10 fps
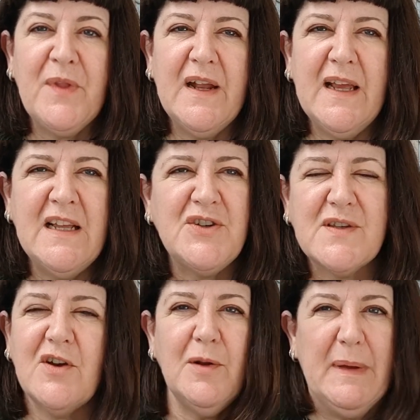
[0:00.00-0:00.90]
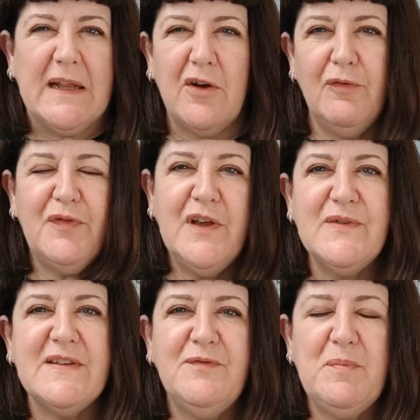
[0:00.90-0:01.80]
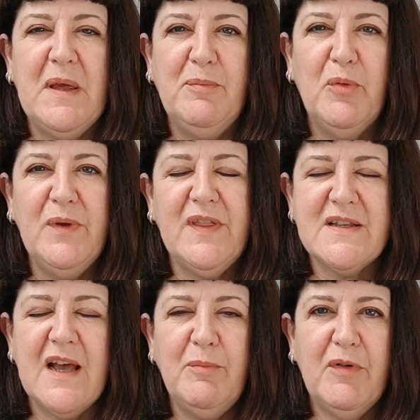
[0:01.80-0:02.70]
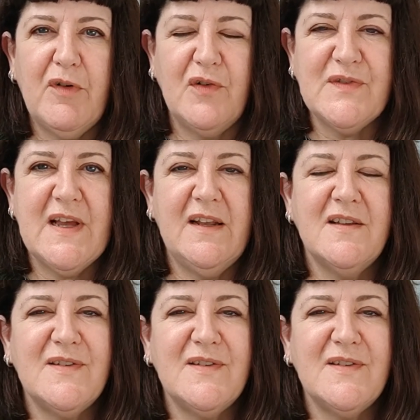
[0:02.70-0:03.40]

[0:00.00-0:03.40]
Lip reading: and it just got a bit confusing for people with the type of content.